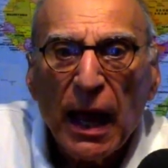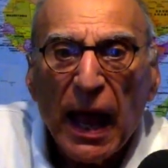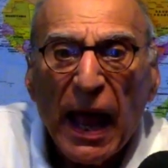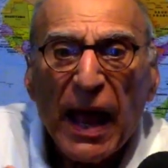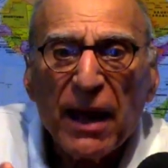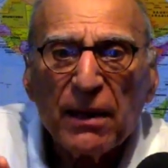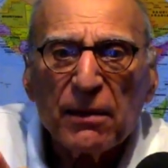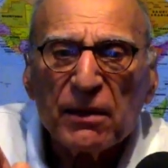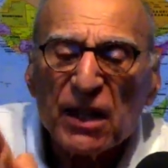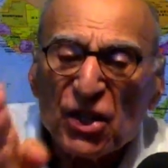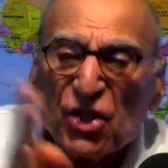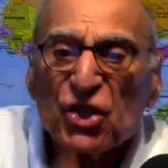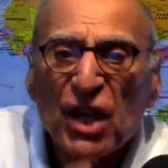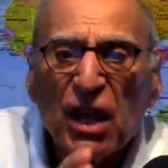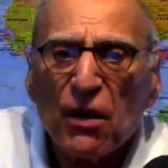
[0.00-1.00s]
and the
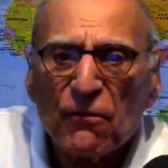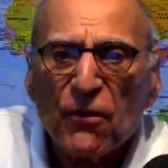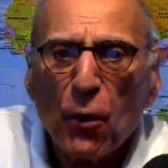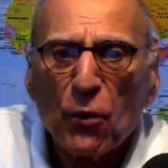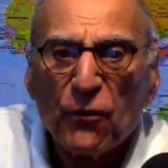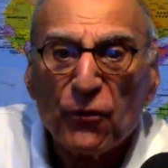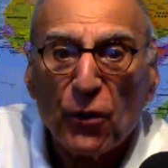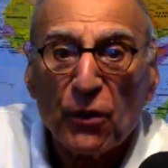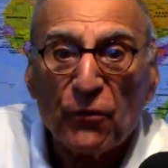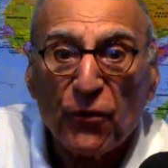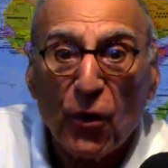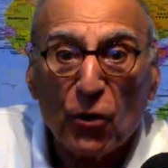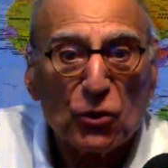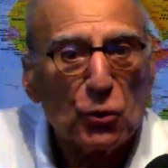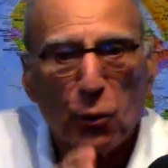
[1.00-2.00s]
Senate voted for it
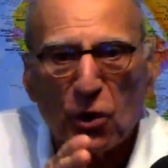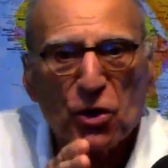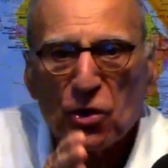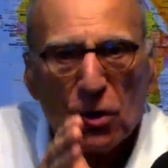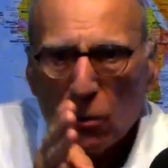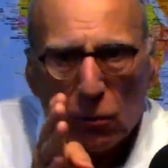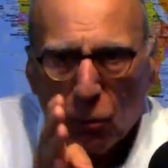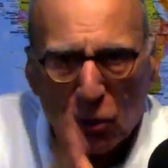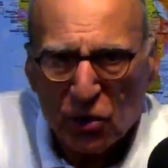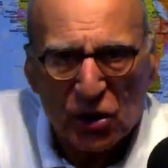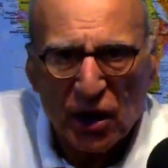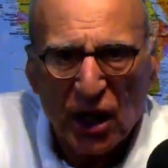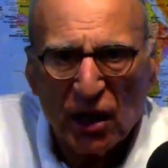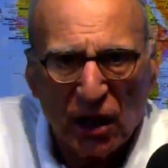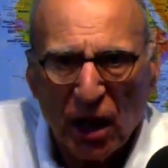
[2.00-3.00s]
first, which was
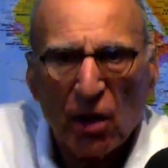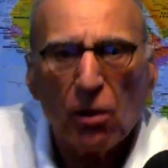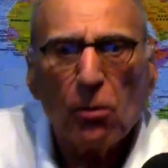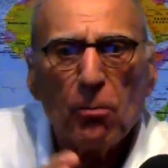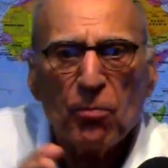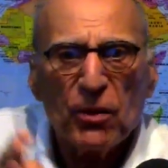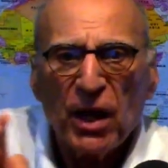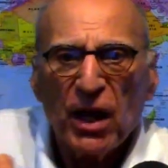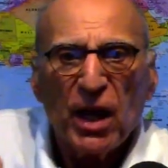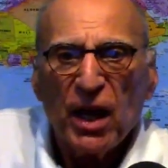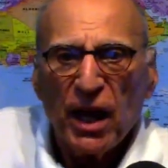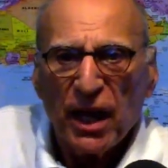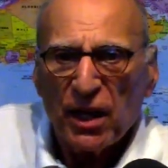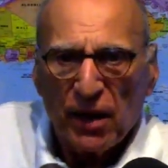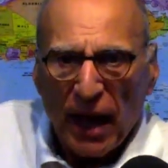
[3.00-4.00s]
illegal.
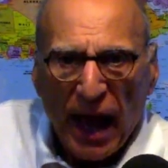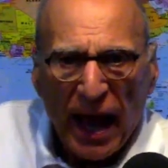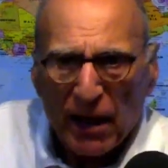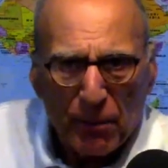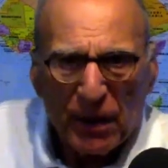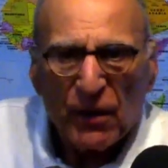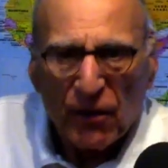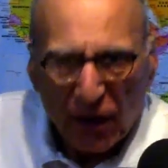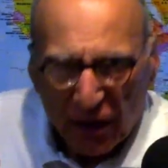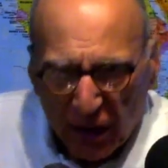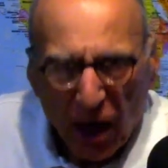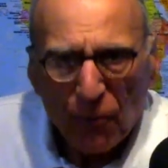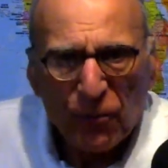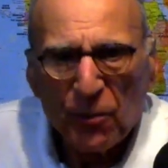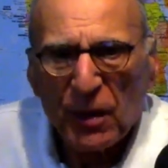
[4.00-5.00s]
It had to
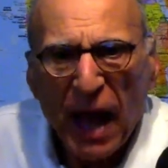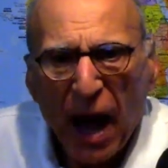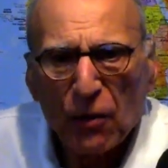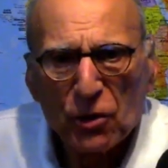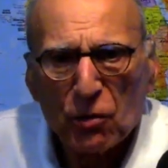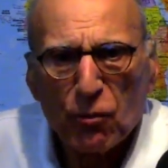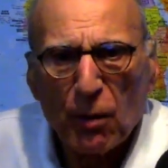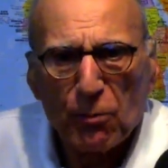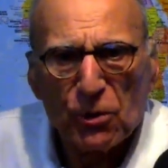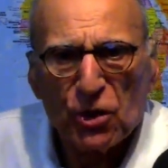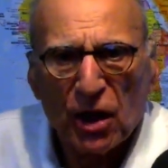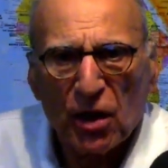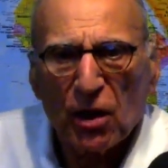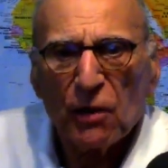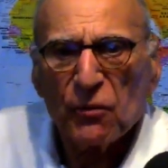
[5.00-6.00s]
come from the House of
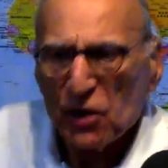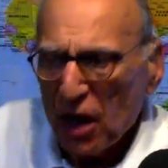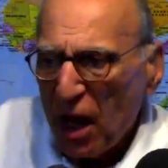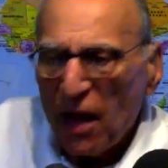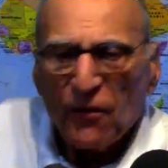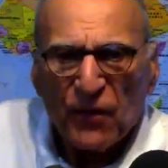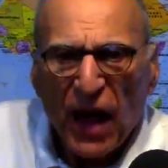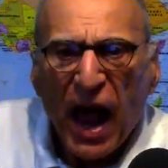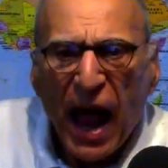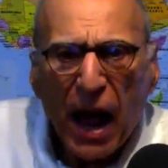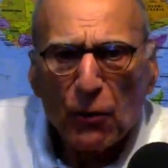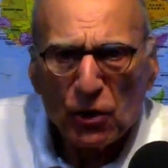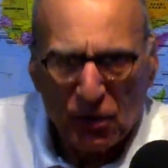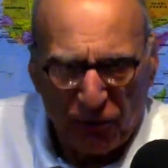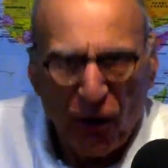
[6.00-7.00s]
Representatives. The
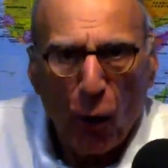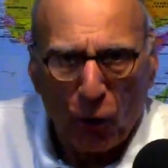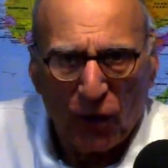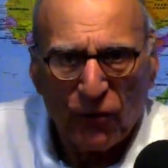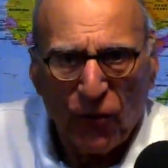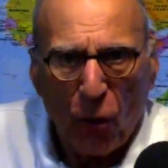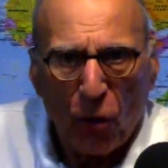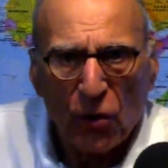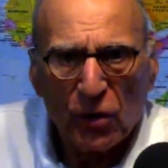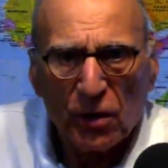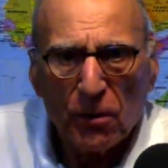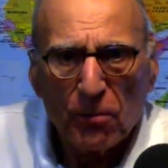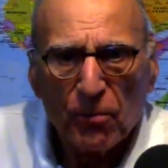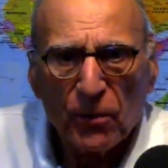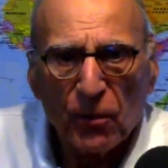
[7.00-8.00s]
House voted for it,
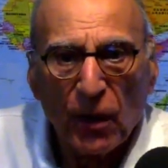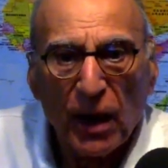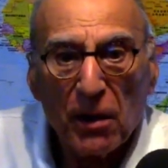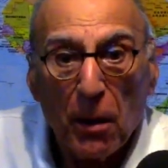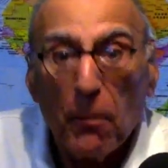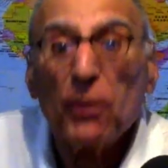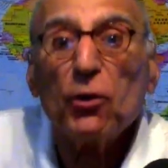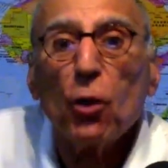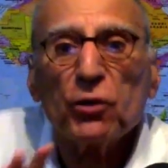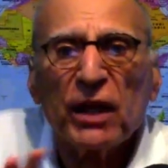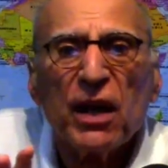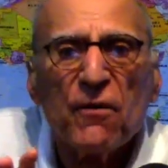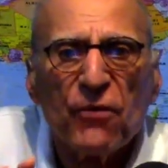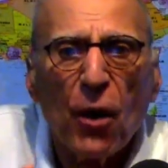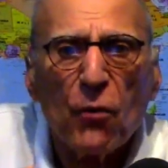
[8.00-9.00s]
right? But no, they
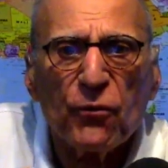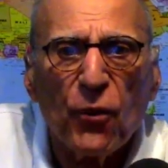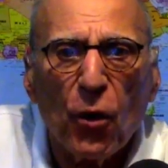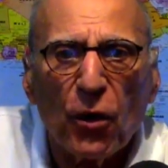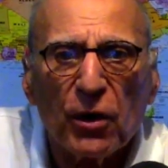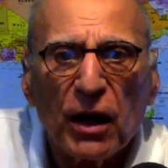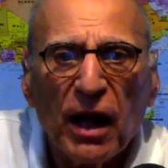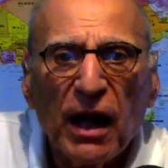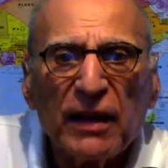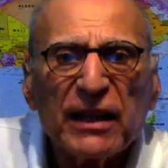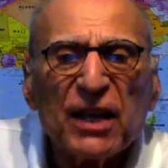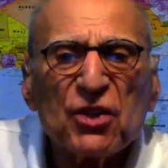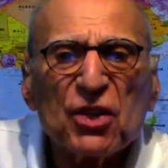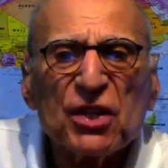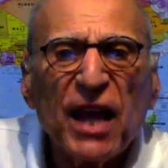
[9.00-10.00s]
didn't vote for it. They
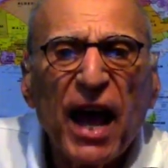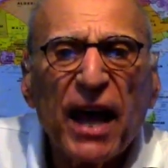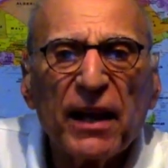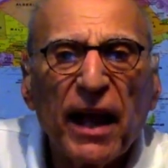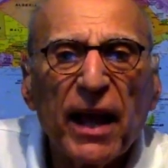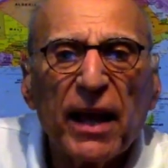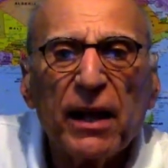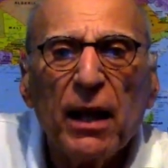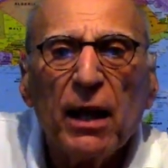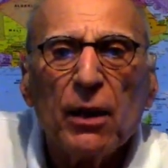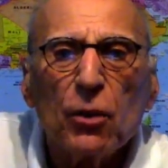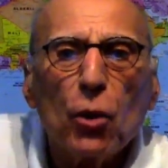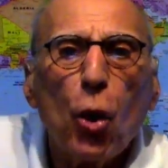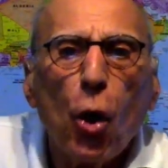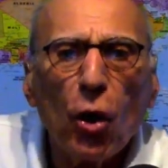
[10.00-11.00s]
just had a
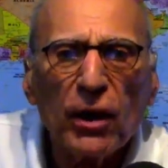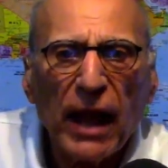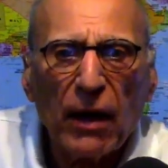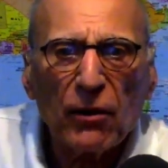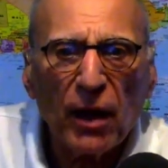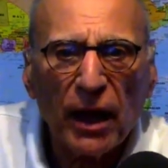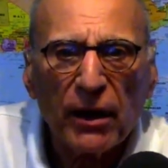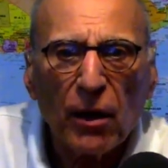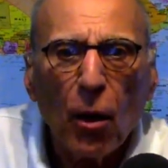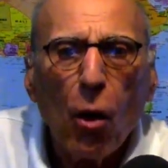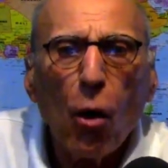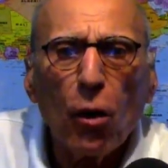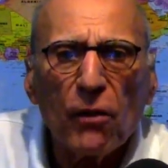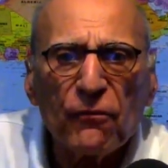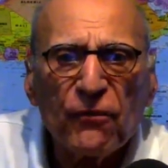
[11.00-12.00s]
call out like,
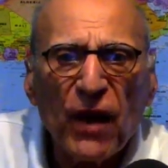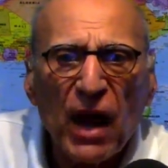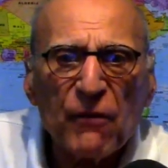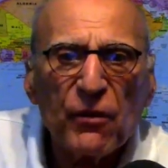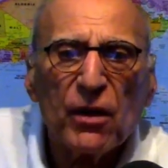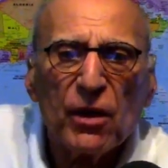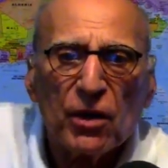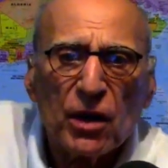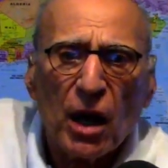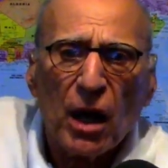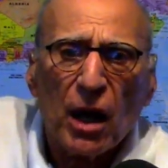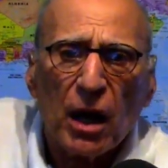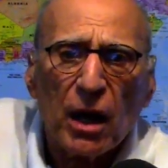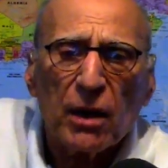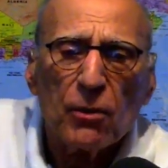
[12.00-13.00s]
all in favor,
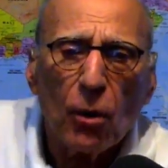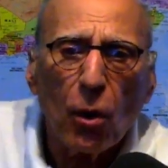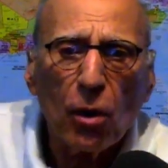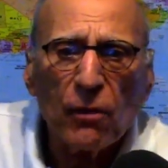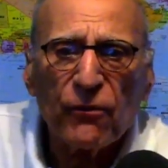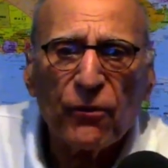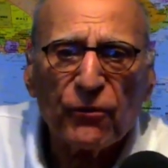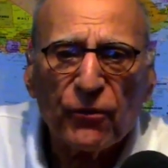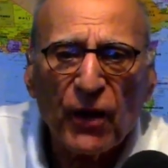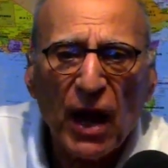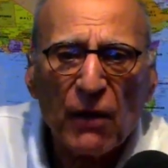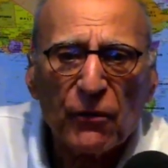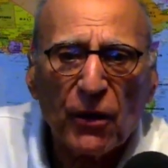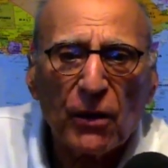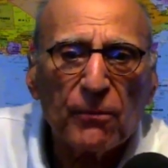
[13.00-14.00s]
yay, all in
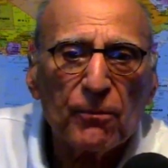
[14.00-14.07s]
favor,